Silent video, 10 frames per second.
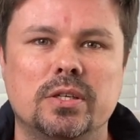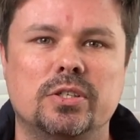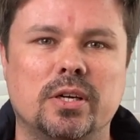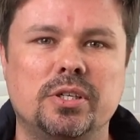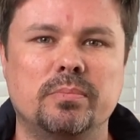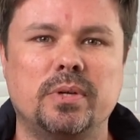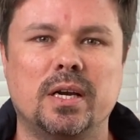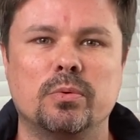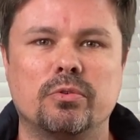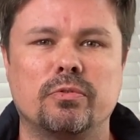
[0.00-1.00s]
So I jumped
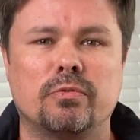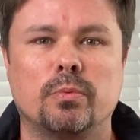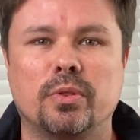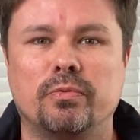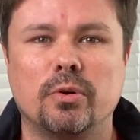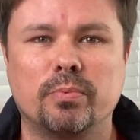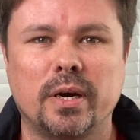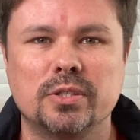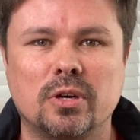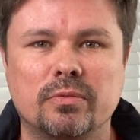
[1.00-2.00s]
on it with a full
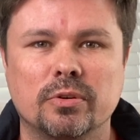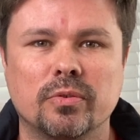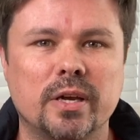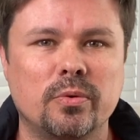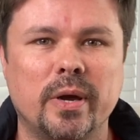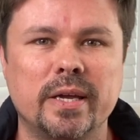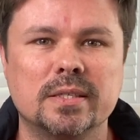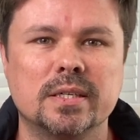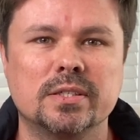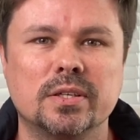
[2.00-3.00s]
priced offer right away
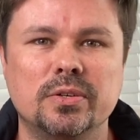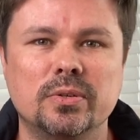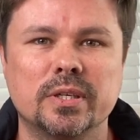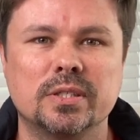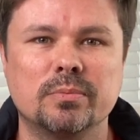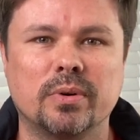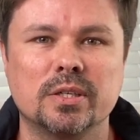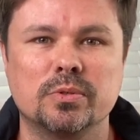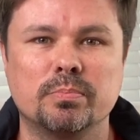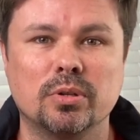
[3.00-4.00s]
since the new listing
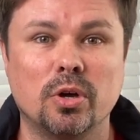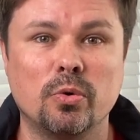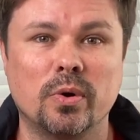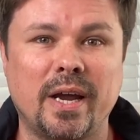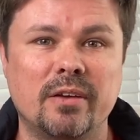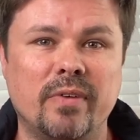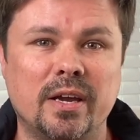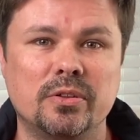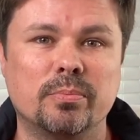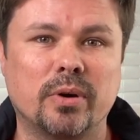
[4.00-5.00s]
price was below what I had
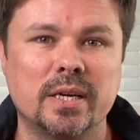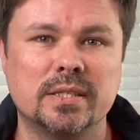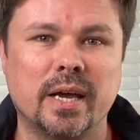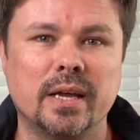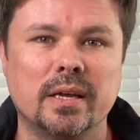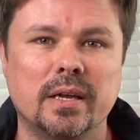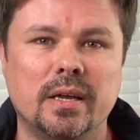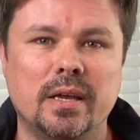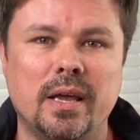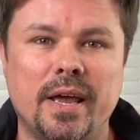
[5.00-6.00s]
valued the price at.
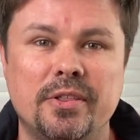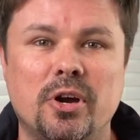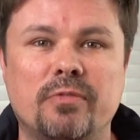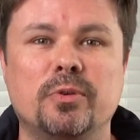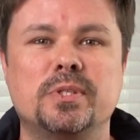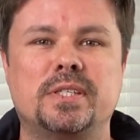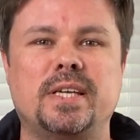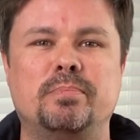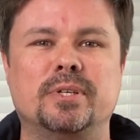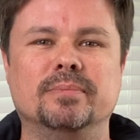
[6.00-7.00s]
And the offer was
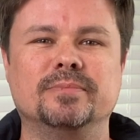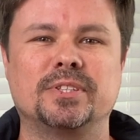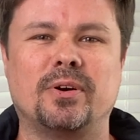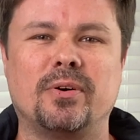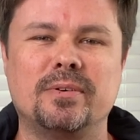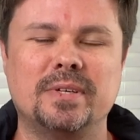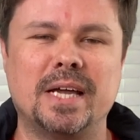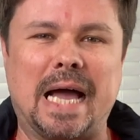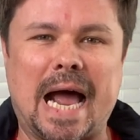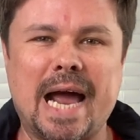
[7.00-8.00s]
accepted. So
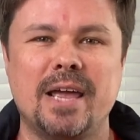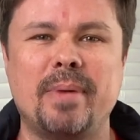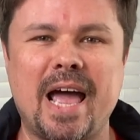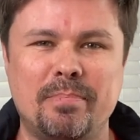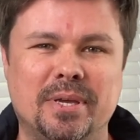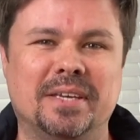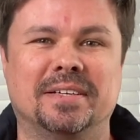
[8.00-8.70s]
I am happy.